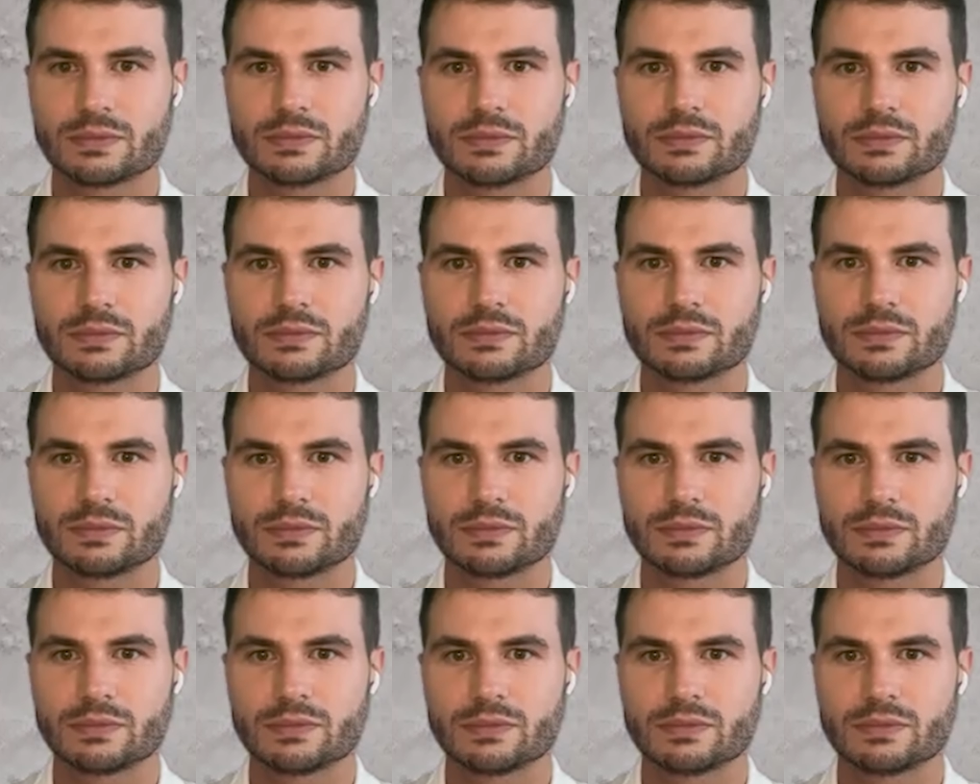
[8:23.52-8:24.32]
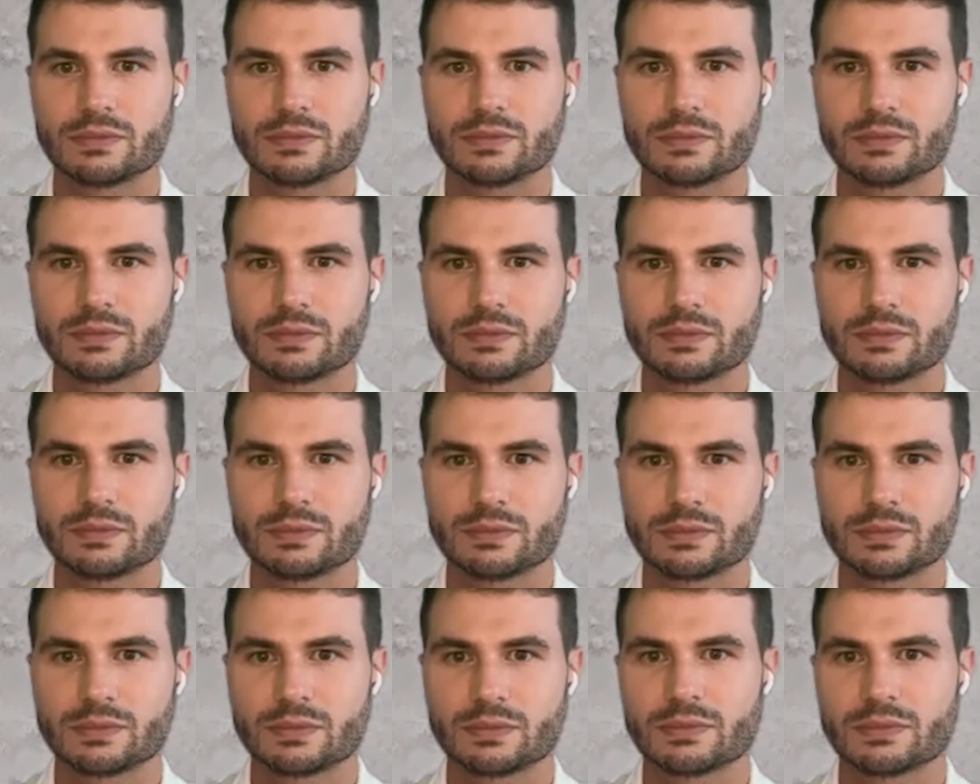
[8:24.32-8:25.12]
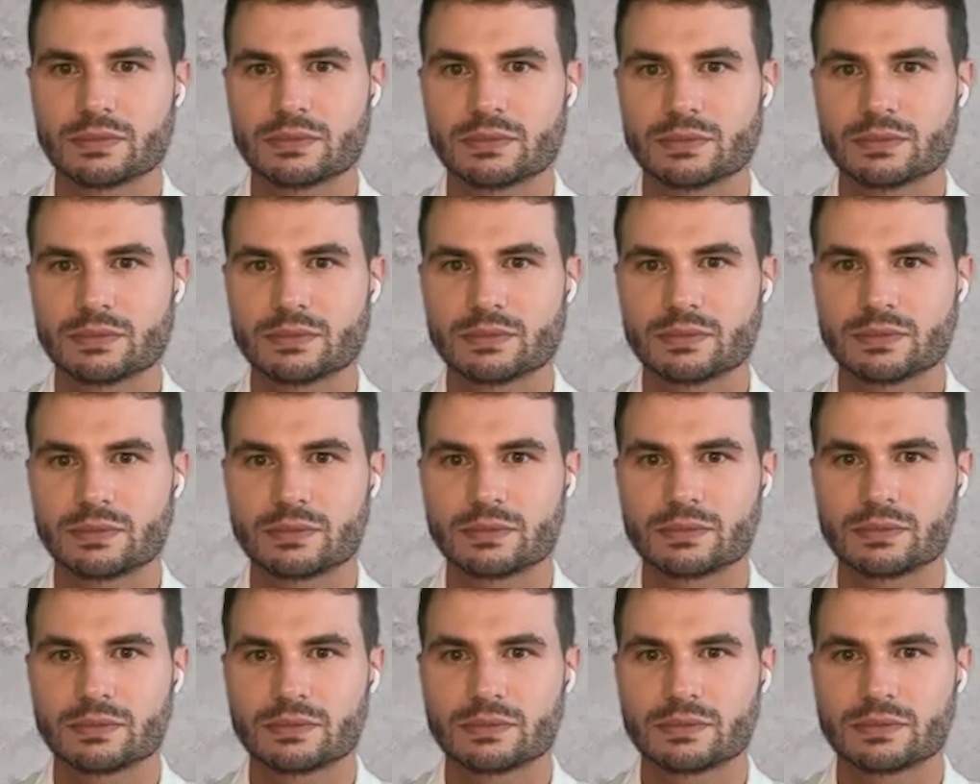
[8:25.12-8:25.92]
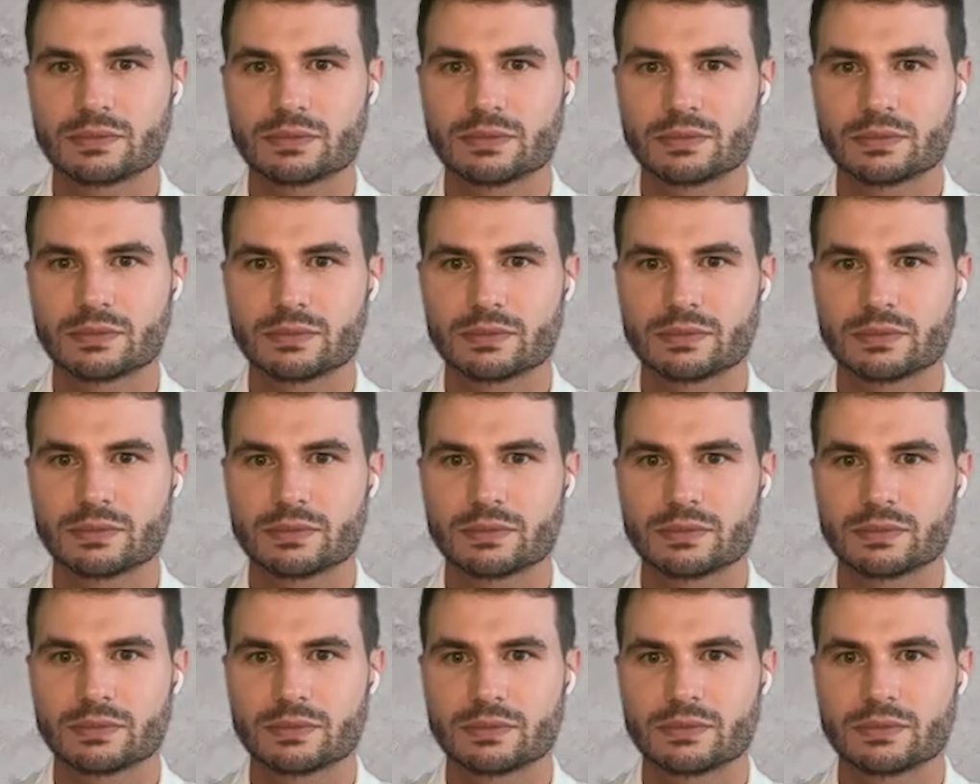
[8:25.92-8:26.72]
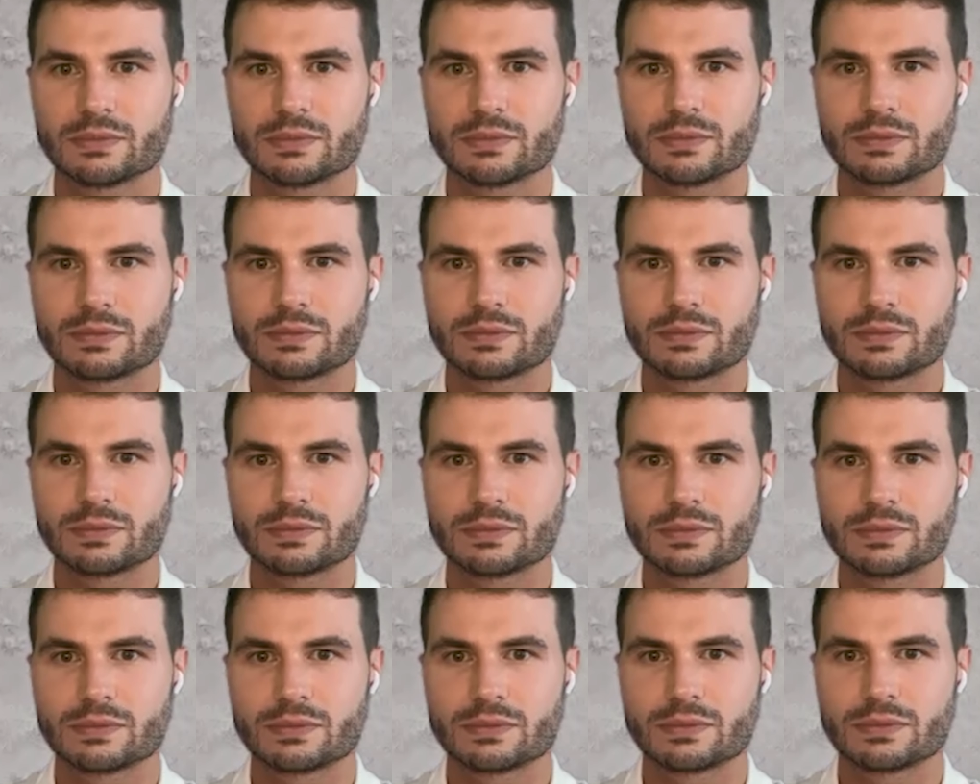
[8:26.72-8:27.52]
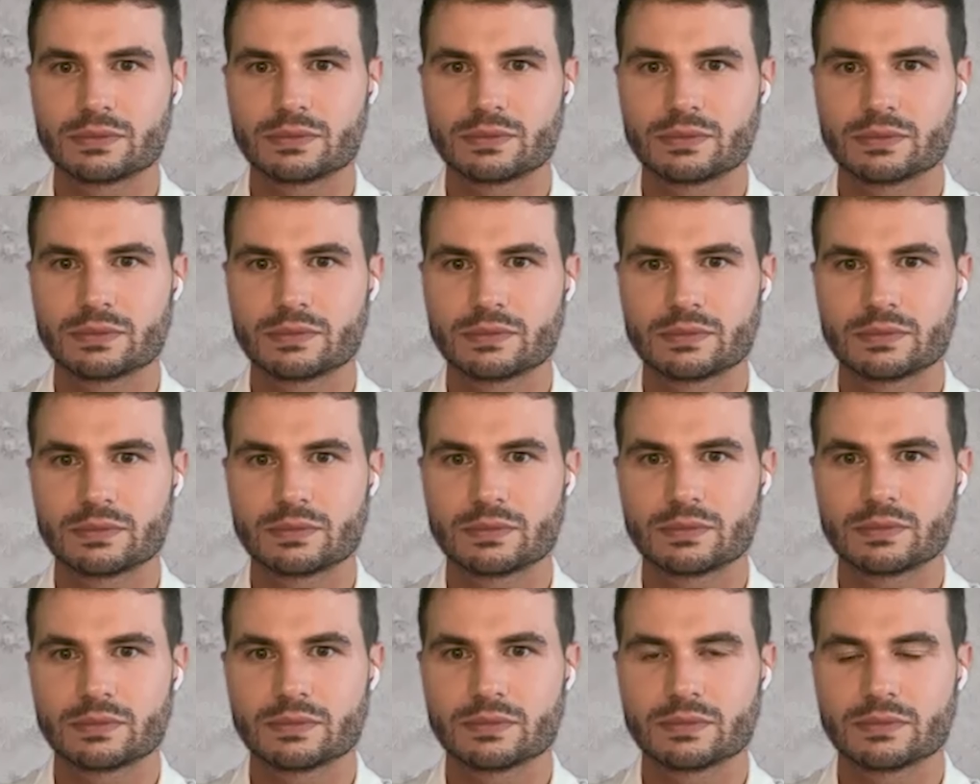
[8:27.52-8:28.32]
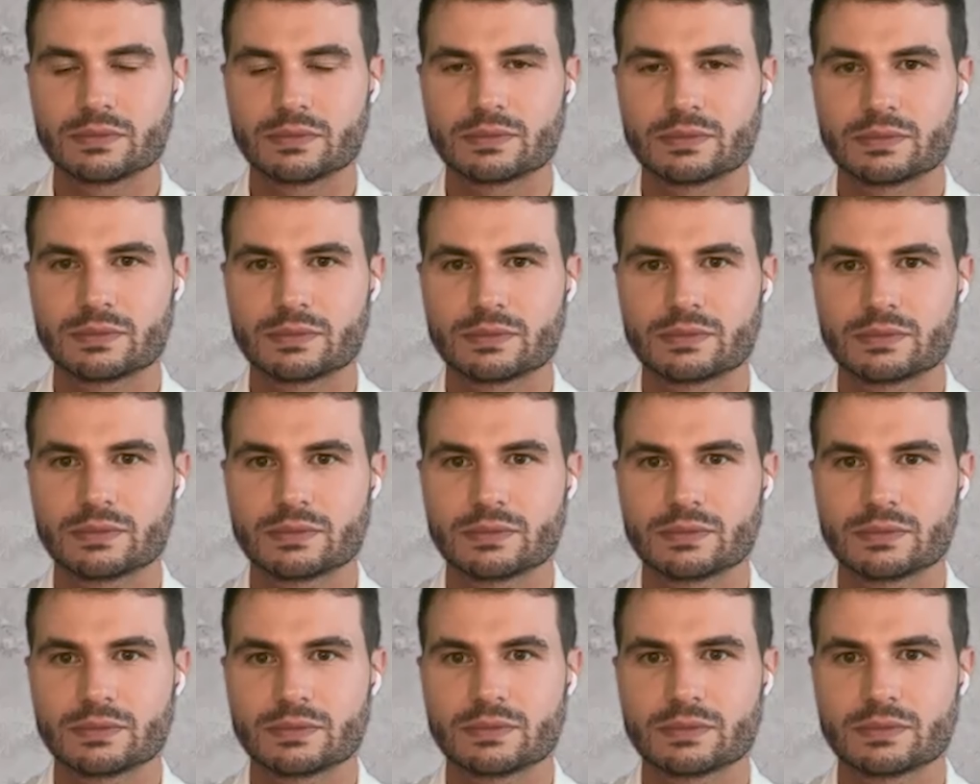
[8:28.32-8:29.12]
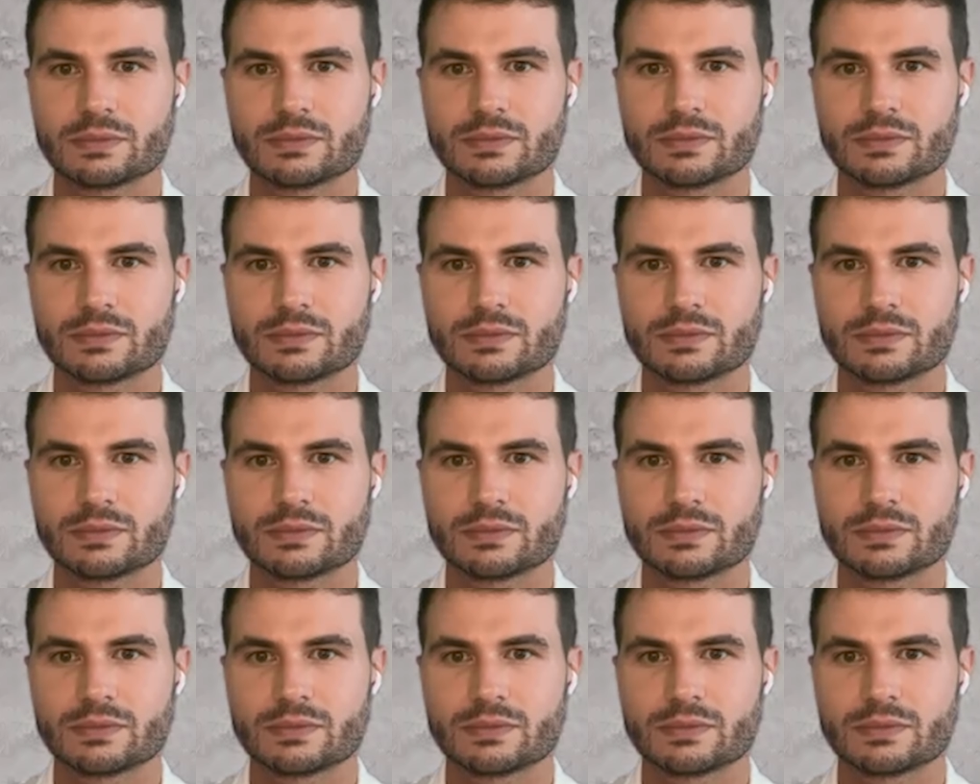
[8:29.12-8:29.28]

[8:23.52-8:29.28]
[no speech]